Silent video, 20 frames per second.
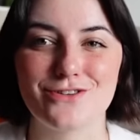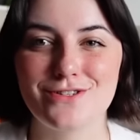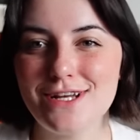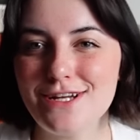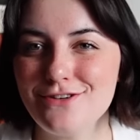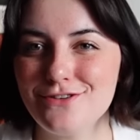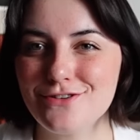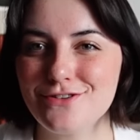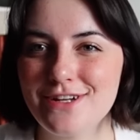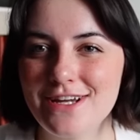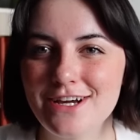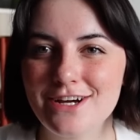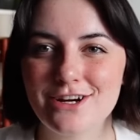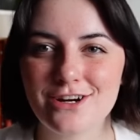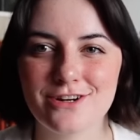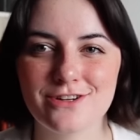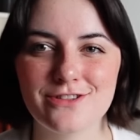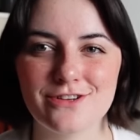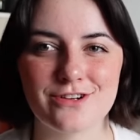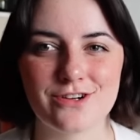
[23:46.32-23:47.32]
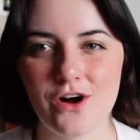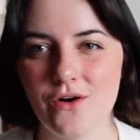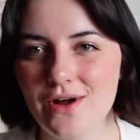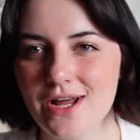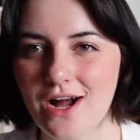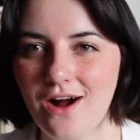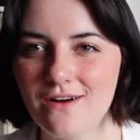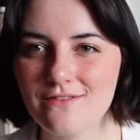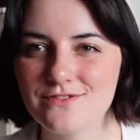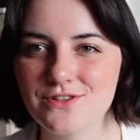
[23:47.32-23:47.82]
senior year, they're
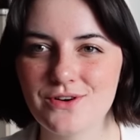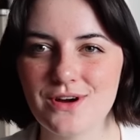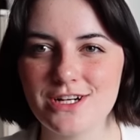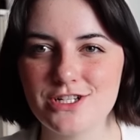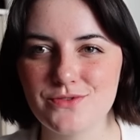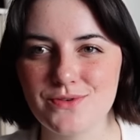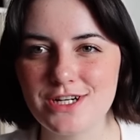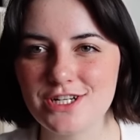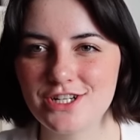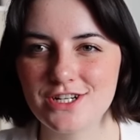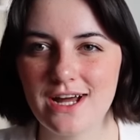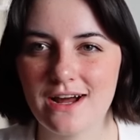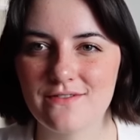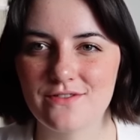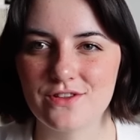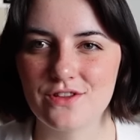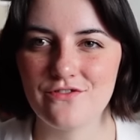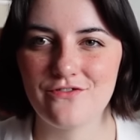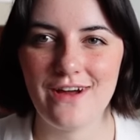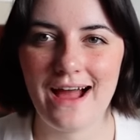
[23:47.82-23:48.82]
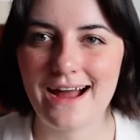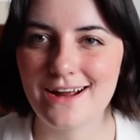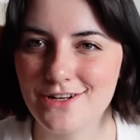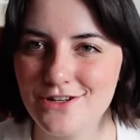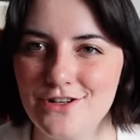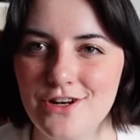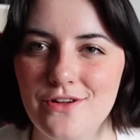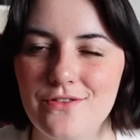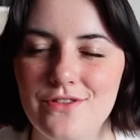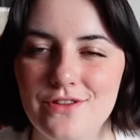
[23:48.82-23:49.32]
going off to graduation after the fact,
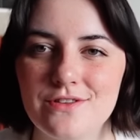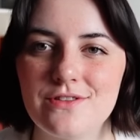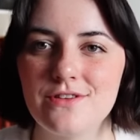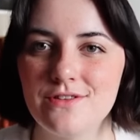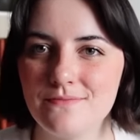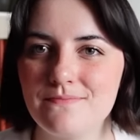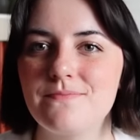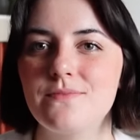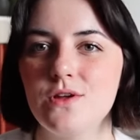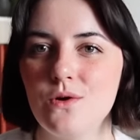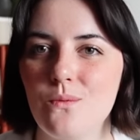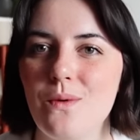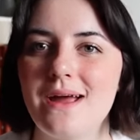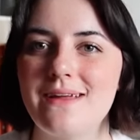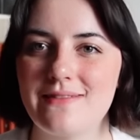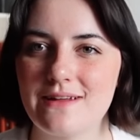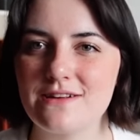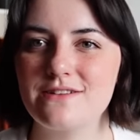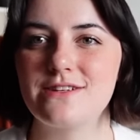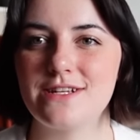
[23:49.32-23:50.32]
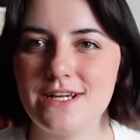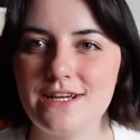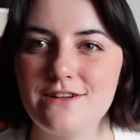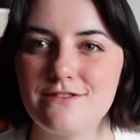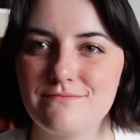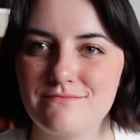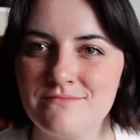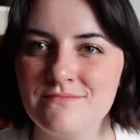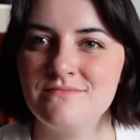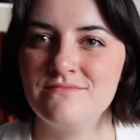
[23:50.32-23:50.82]
you know, the, the, the way that
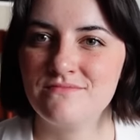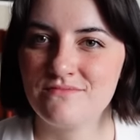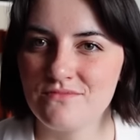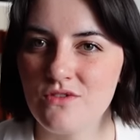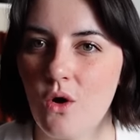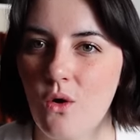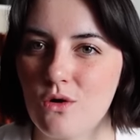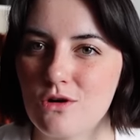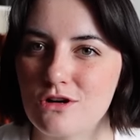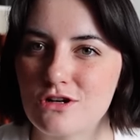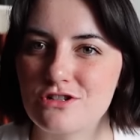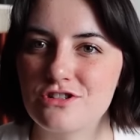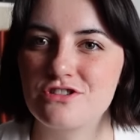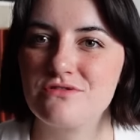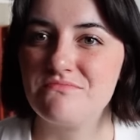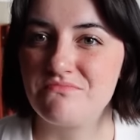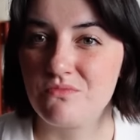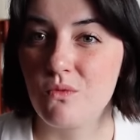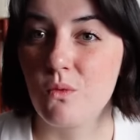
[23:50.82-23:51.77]
teen horrors